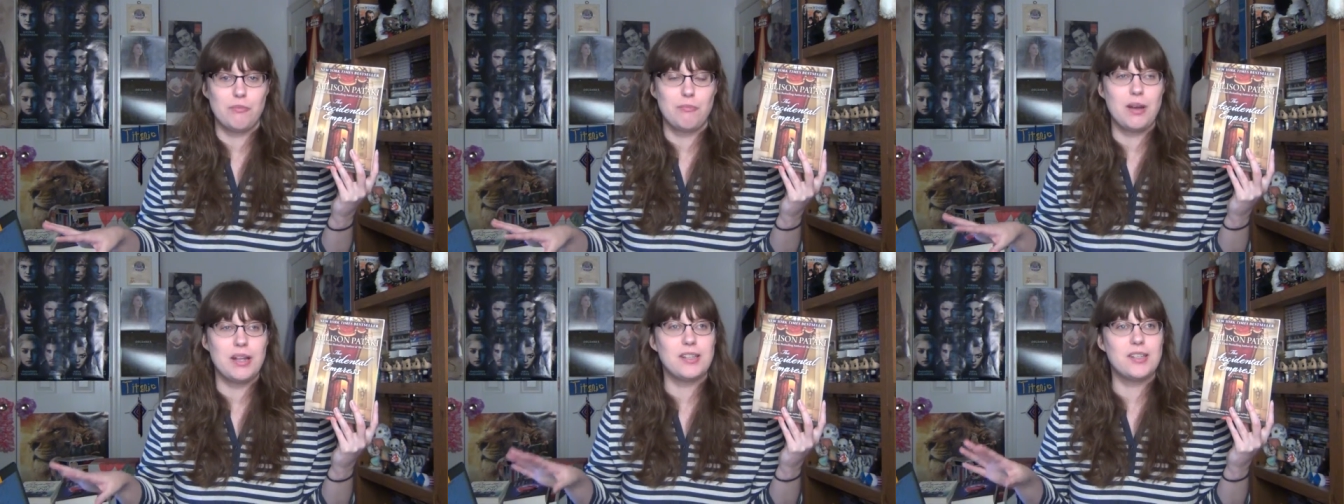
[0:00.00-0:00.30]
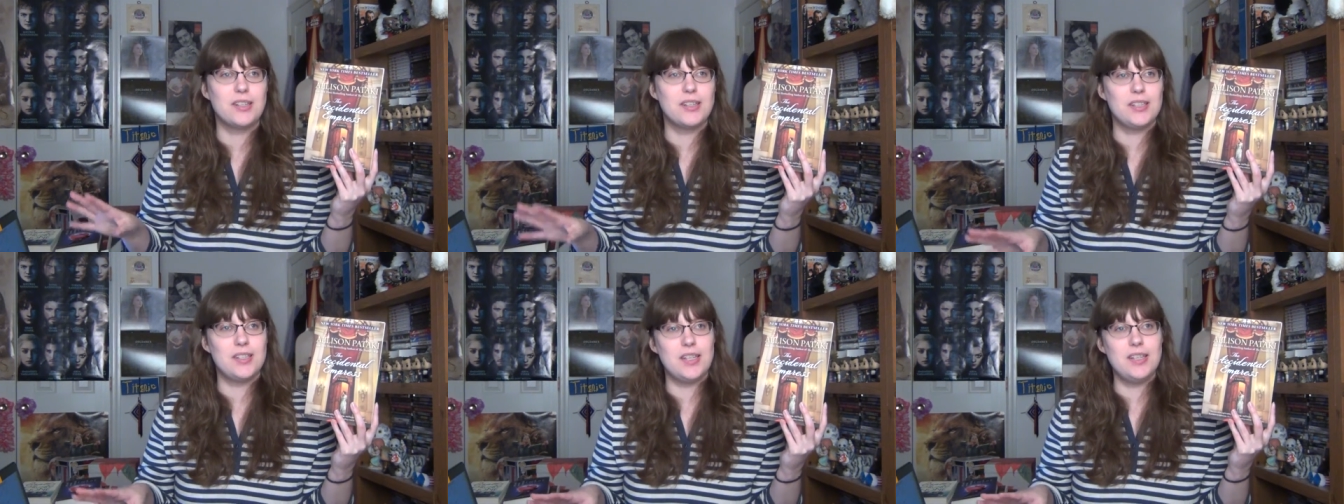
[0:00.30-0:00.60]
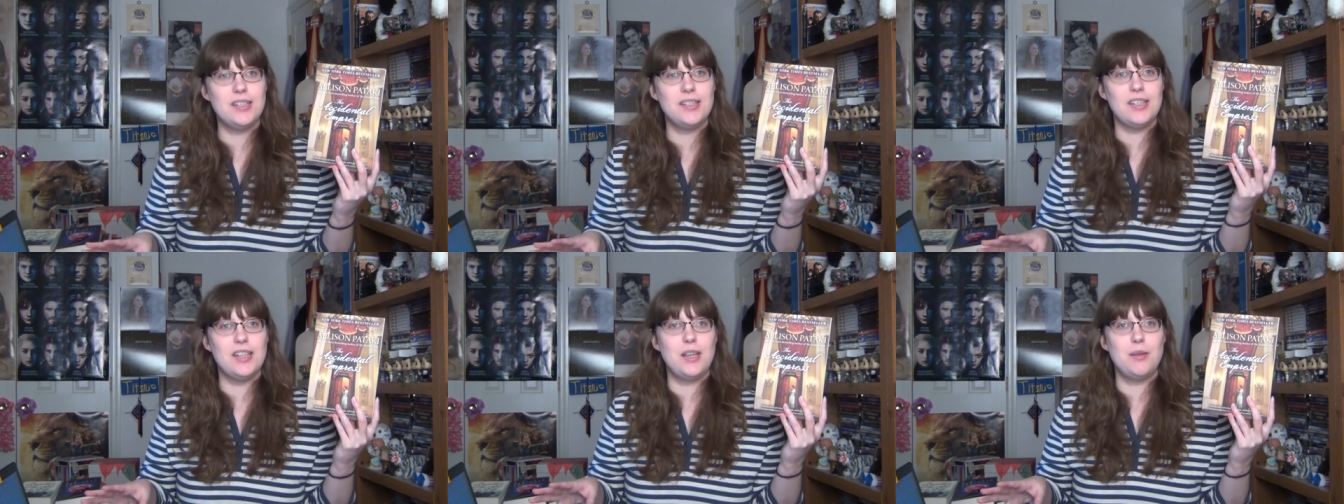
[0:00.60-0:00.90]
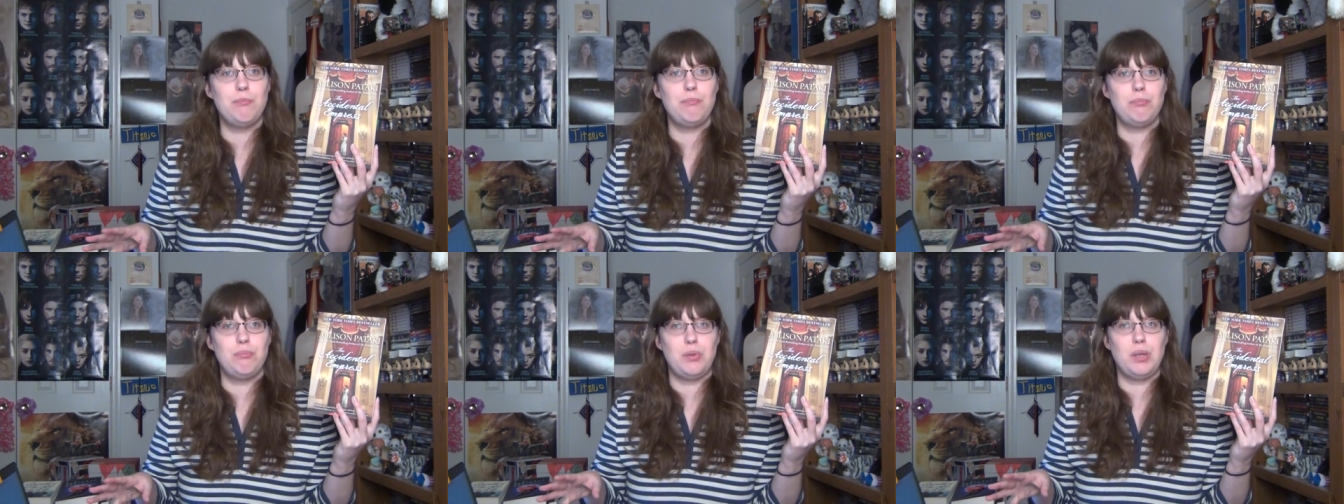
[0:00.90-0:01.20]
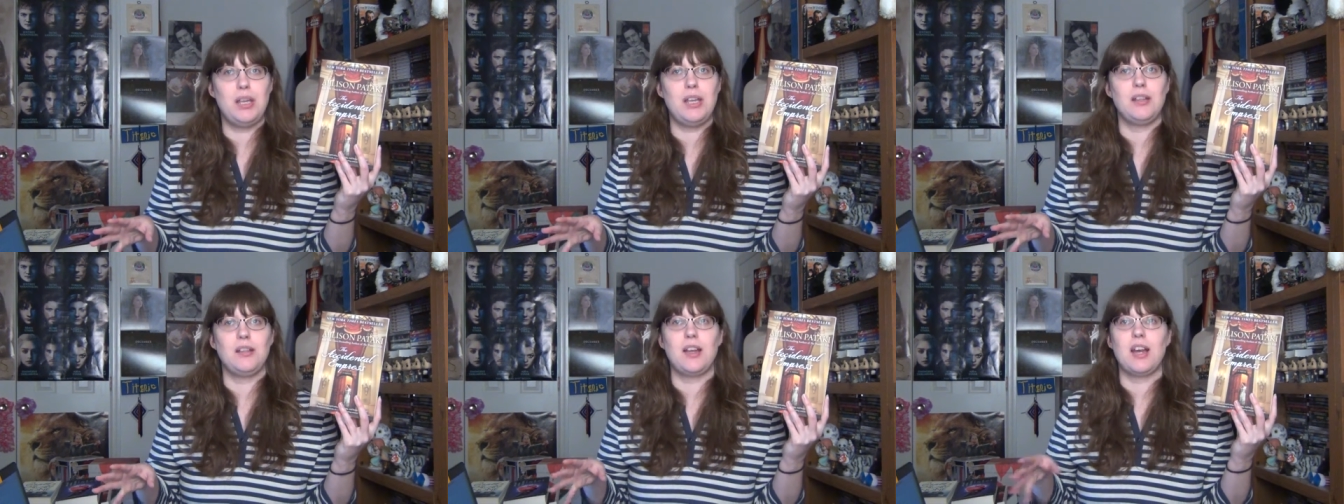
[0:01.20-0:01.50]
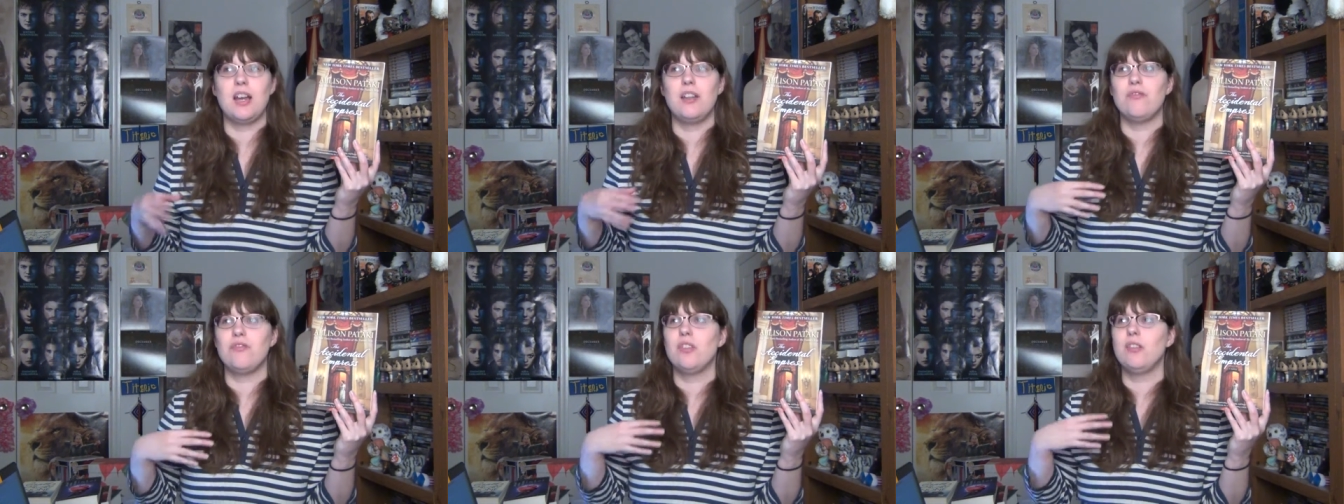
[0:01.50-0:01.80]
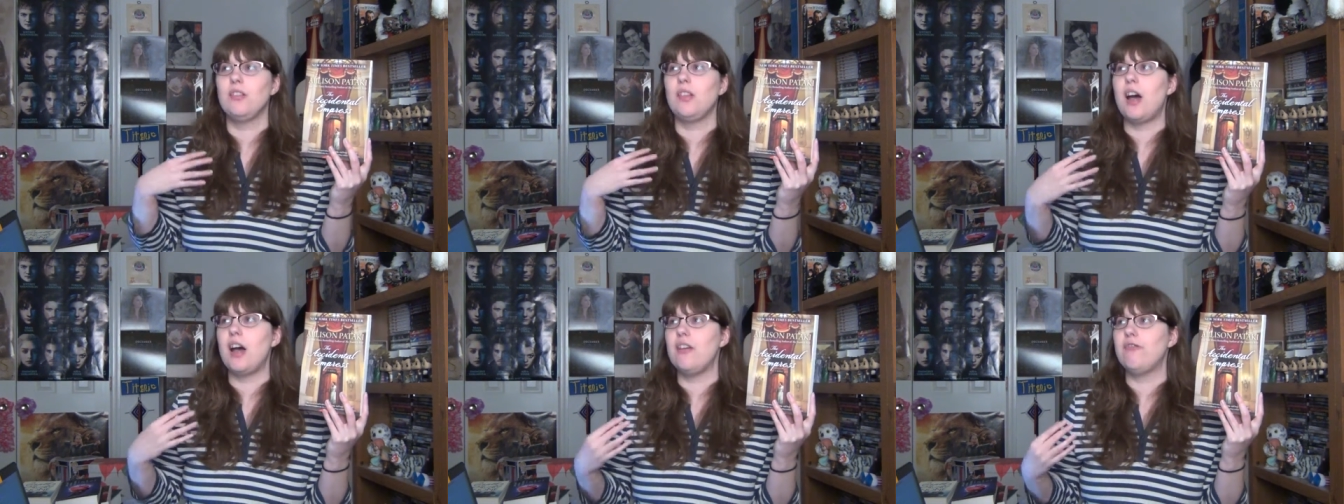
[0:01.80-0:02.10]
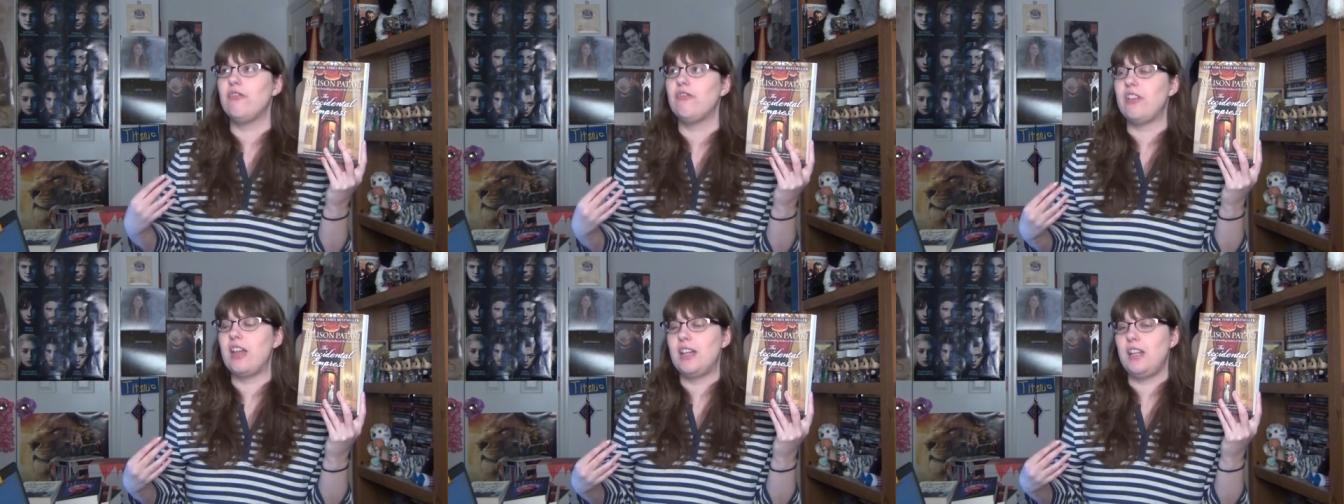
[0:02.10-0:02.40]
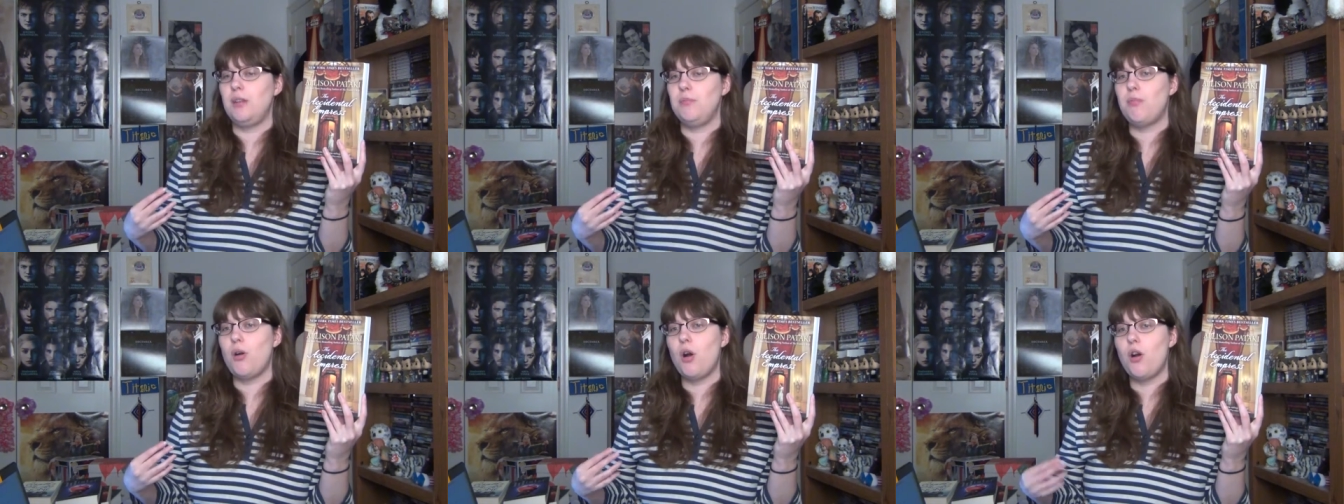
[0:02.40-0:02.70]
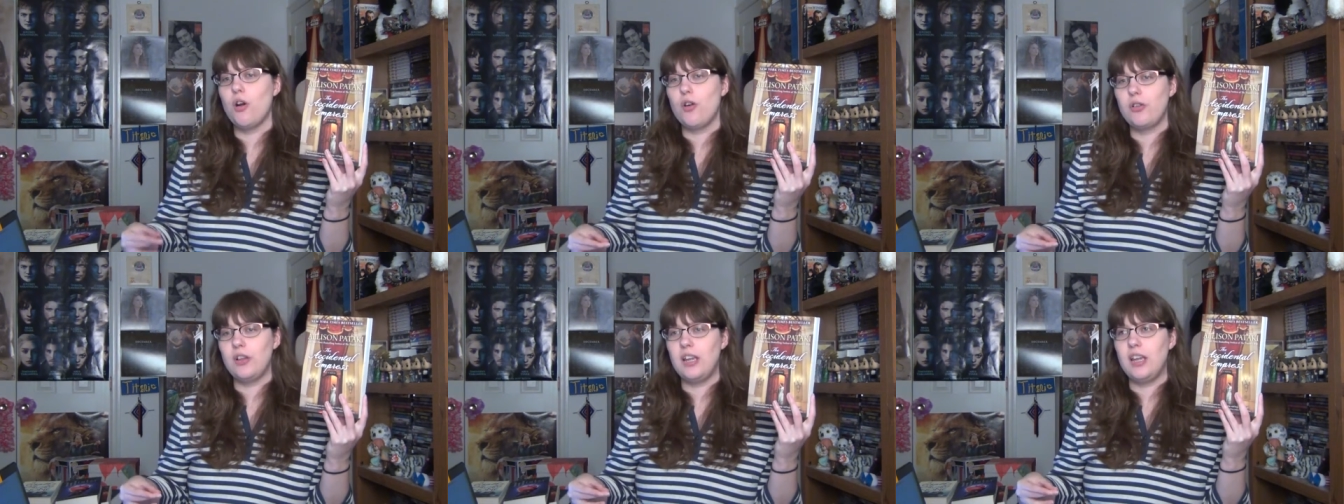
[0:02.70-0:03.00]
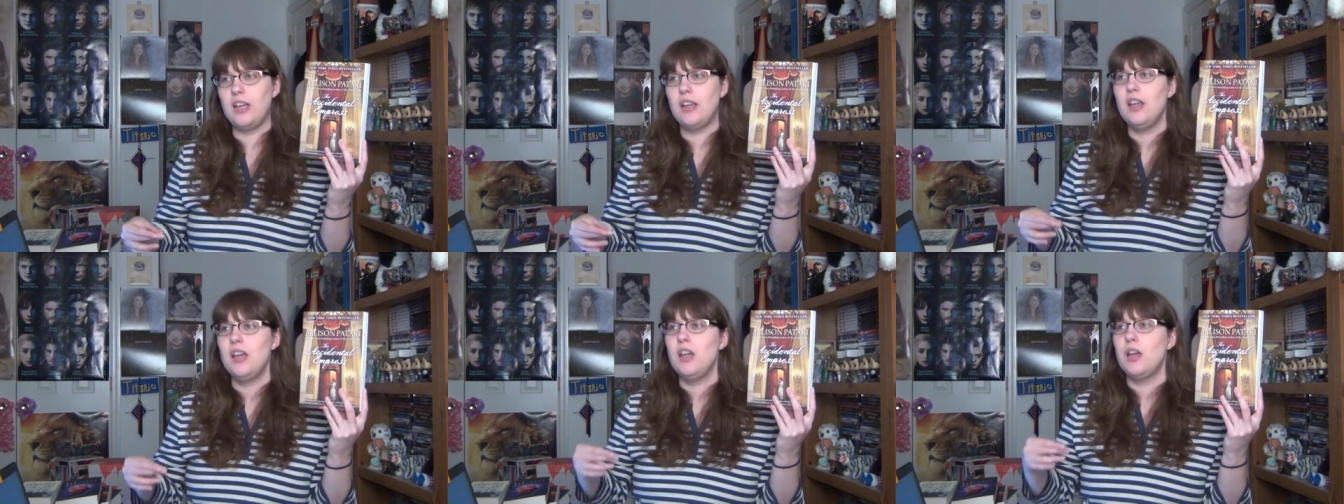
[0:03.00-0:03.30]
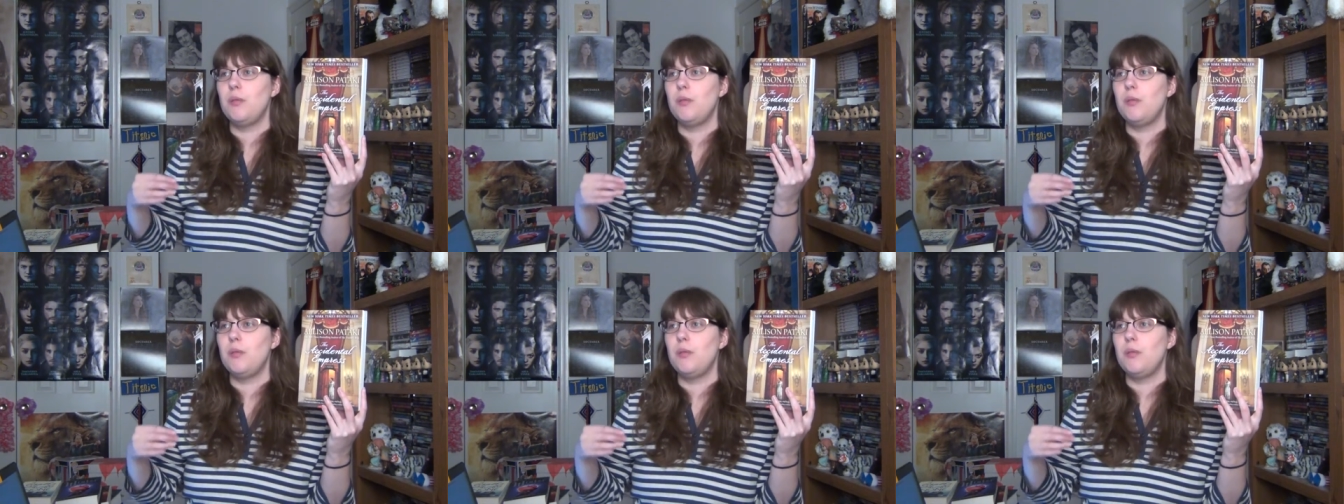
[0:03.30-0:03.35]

But Cece, being kind of the life of any party,